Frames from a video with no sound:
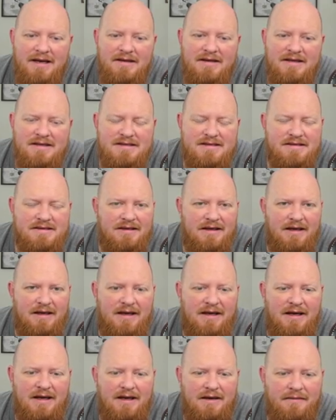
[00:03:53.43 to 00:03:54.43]
This
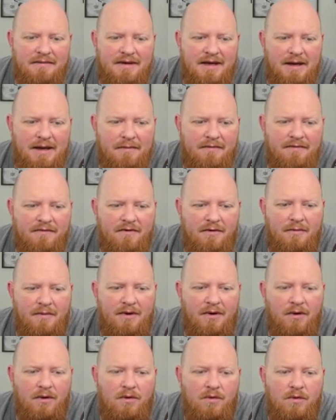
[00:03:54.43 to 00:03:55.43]
came from
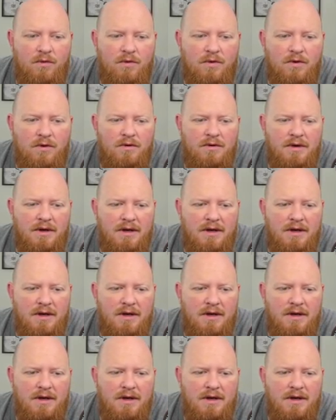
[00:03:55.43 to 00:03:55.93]
an old world